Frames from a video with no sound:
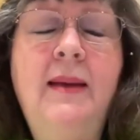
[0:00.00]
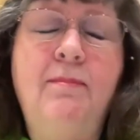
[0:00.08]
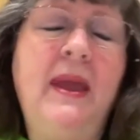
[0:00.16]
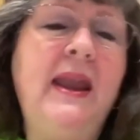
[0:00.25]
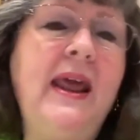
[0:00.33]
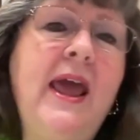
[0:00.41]

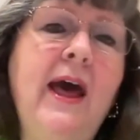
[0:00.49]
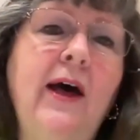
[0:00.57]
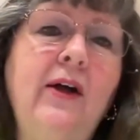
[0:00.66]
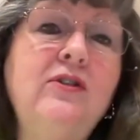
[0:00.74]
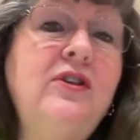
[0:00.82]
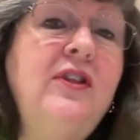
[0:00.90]
Many
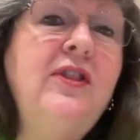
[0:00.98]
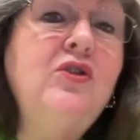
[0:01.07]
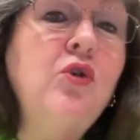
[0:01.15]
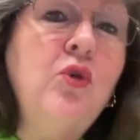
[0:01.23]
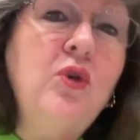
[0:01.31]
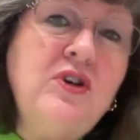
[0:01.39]
held to
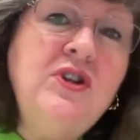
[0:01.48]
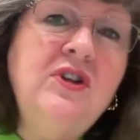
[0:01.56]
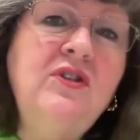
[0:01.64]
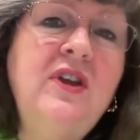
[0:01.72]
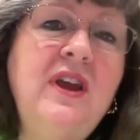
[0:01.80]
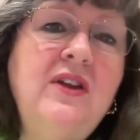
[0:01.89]
the
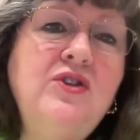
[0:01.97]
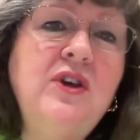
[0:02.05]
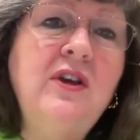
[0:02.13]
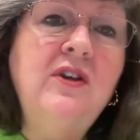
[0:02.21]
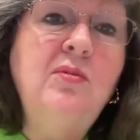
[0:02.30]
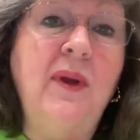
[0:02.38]
Christian teachings,